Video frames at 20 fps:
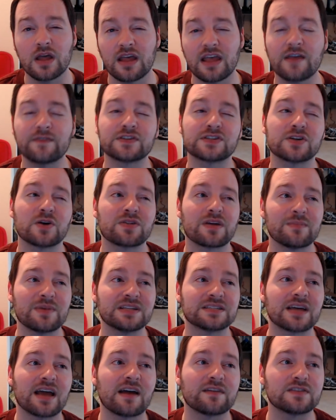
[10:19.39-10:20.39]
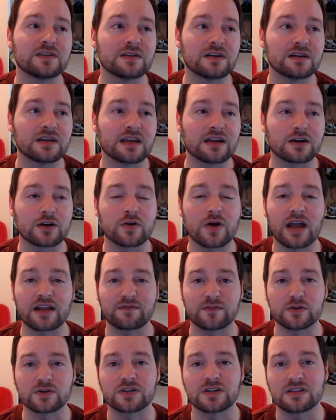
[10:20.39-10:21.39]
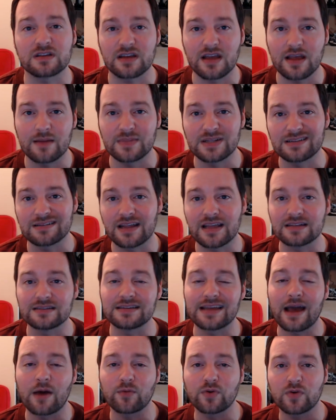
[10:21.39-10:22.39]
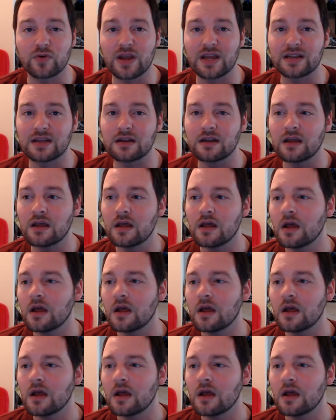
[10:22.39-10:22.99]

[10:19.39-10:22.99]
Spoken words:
If so, that means I have to get a cracked version of the game and downgrade it.